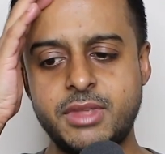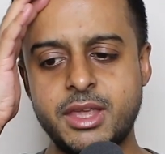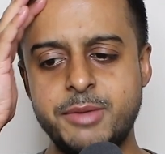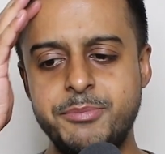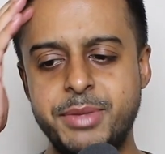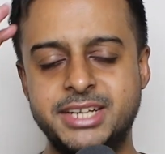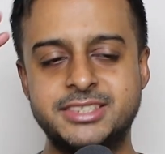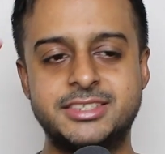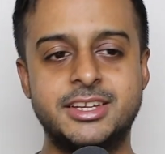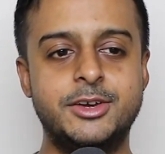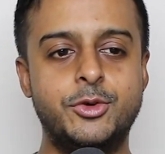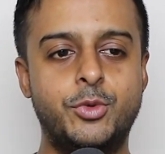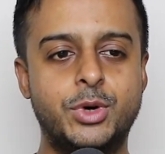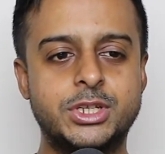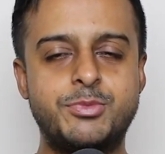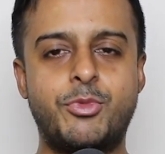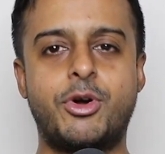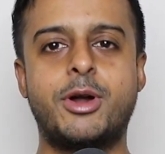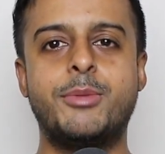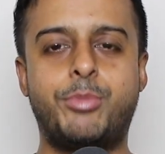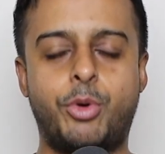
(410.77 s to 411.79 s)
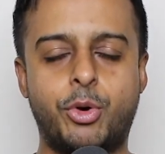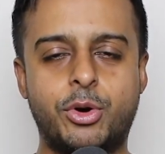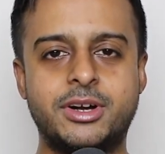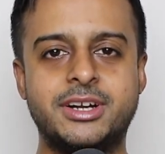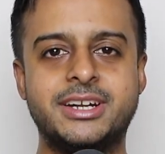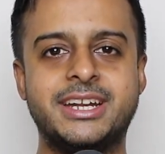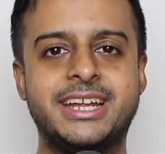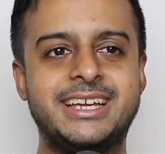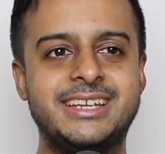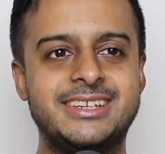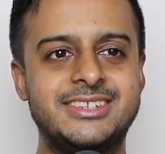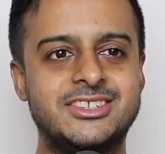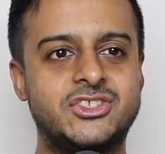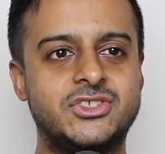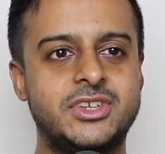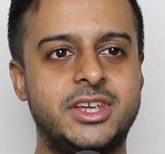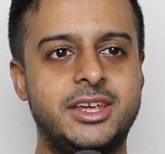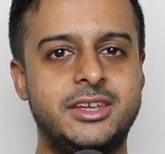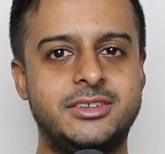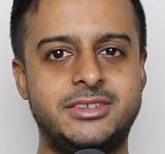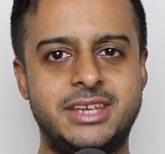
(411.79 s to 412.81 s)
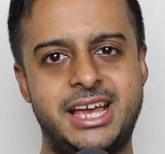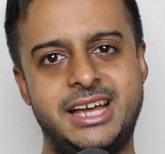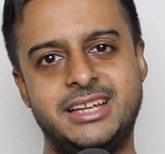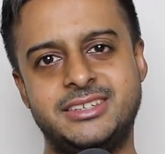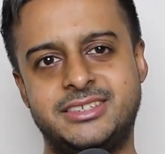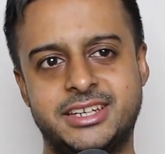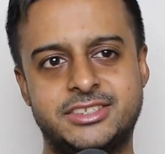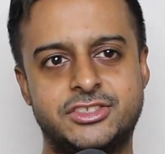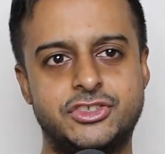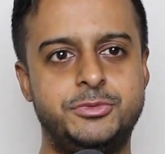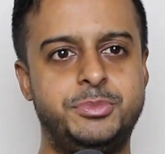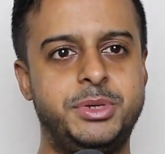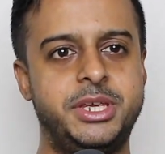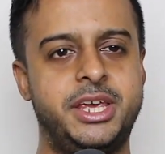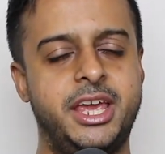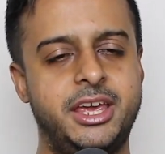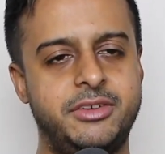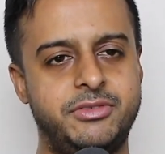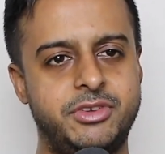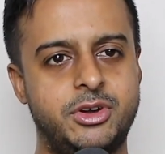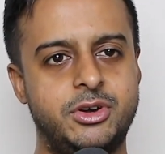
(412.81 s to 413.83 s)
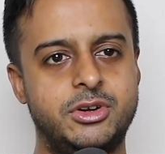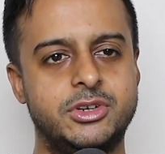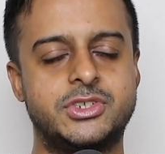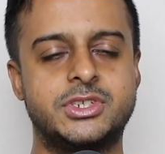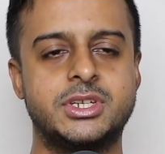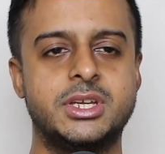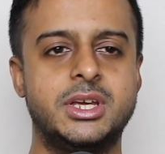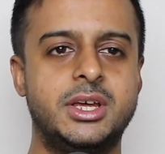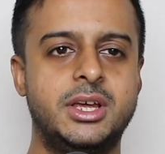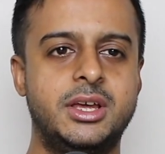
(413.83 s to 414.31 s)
because what's more important is his antics, his behaviors.